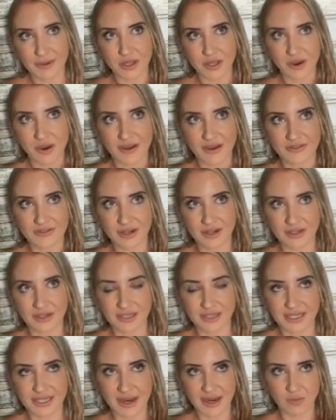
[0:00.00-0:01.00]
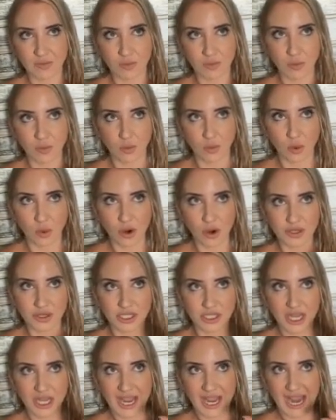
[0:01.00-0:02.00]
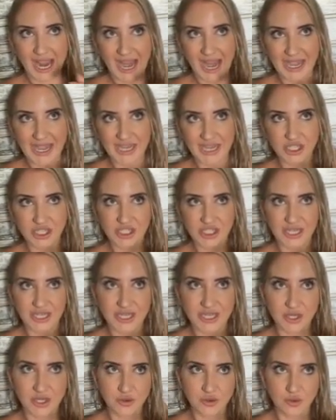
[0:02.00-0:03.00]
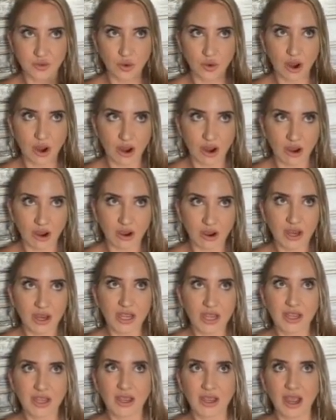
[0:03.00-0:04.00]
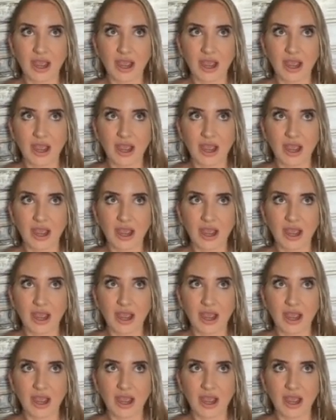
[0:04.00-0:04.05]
but you have to understand what energy you are